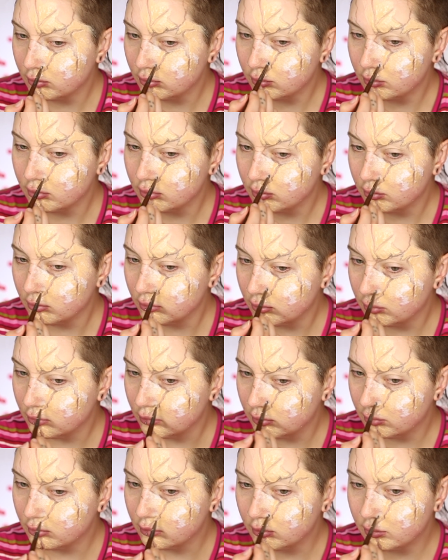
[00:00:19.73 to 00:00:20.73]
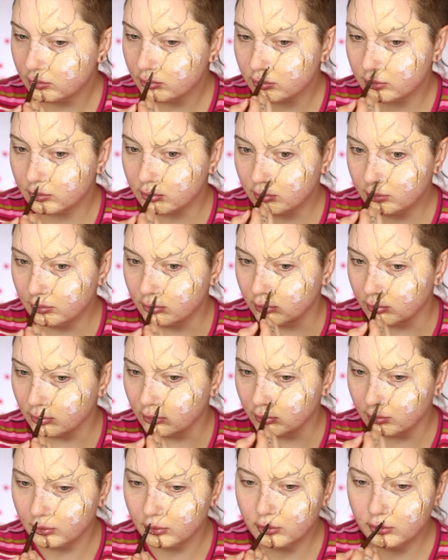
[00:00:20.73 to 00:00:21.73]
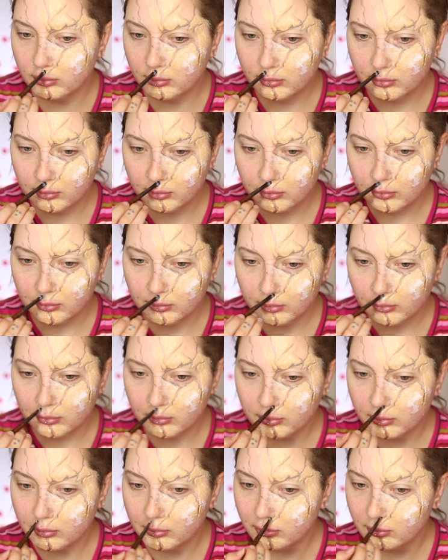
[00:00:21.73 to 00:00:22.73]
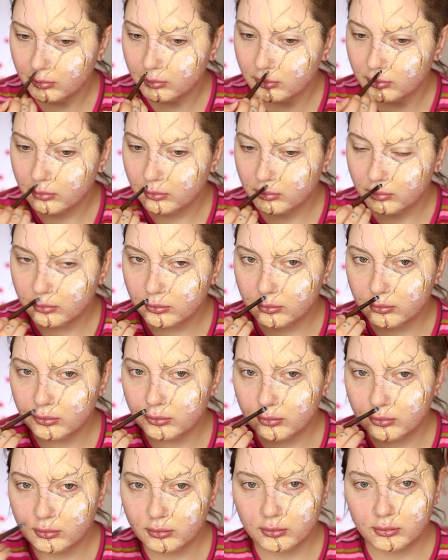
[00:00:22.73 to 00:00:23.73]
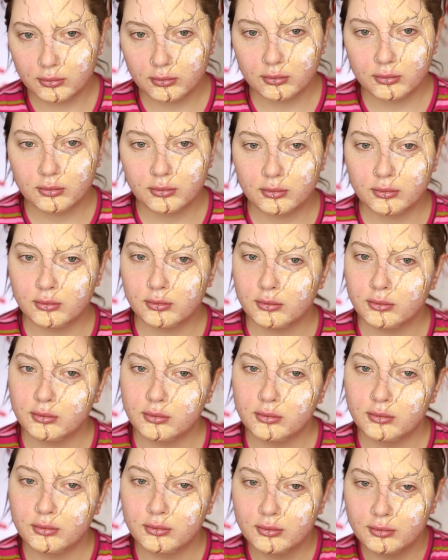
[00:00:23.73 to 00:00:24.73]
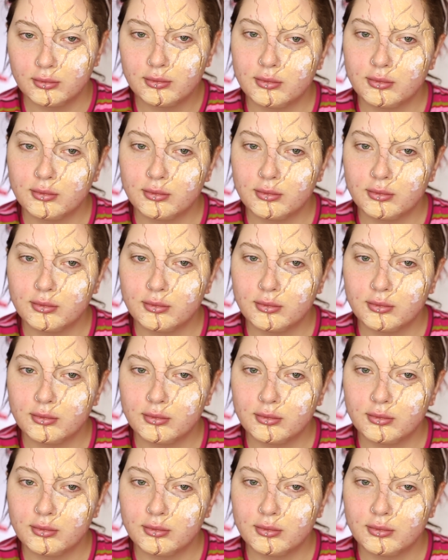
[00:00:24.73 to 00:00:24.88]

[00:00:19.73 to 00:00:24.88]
Oh yeah. Said I don't wanna leave you lonely.